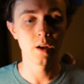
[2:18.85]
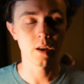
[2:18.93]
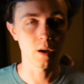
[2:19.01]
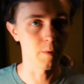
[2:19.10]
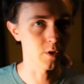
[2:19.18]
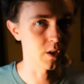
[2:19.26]

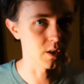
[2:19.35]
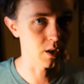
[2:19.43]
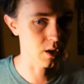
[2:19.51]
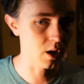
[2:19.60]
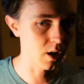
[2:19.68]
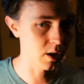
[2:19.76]
how much does
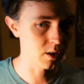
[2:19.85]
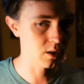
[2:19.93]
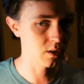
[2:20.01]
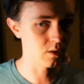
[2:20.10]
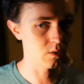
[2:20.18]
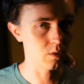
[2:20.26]
it cost,
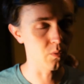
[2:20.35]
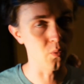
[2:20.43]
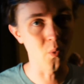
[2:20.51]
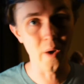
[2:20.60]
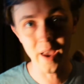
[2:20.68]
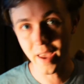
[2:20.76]

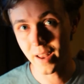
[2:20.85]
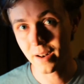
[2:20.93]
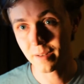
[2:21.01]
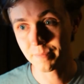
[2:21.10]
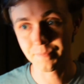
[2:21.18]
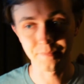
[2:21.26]

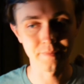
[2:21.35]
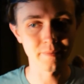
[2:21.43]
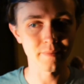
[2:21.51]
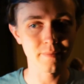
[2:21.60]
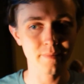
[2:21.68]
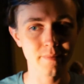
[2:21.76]
when,
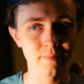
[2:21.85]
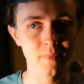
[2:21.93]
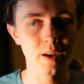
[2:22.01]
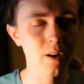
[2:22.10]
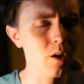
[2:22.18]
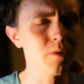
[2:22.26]

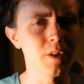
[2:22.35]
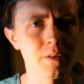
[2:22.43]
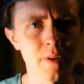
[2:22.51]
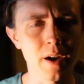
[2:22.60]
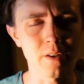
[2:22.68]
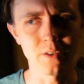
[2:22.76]
and all these
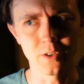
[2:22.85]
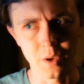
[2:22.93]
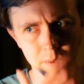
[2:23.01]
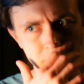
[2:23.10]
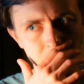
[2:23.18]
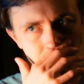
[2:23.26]
factors
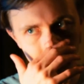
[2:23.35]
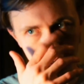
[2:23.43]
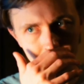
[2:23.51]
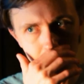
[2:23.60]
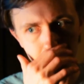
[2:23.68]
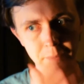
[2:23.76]
go into it.
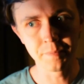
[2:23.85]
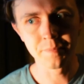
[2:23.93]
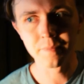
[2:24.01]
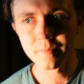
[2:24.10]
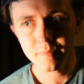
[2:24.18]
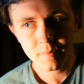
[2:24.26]
And
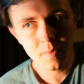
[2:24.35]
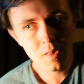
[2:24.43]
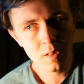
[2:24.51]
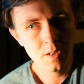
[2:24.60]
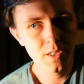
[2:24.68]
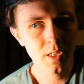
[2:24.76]

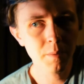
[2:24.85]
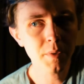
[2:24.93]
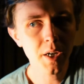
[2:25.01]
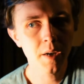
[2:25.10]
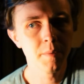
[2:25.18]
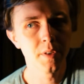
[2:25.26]

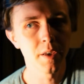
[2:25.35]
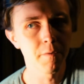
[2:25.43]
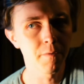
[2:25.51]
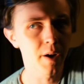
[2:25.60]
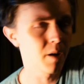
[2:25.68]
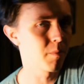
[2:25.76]
sometimes they
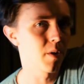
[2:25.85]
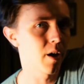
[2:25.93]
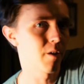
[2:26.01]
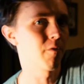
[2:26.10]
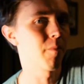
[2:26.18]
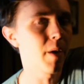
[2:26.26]
frighten me
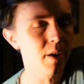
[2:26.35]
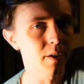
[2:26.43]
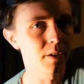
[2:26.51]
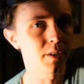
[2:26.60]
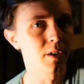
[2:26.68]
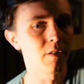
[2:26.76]
out of
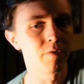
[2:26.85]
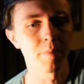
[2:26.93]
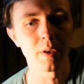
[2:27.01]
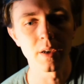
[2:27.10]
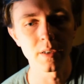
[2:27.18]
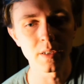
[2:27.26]
making stuff
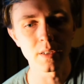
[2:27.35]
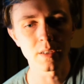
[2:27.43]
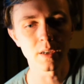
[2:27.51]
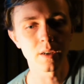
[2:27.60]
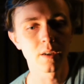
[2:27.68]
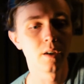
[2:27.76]
because it's
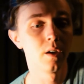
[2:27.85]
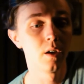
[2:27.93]
like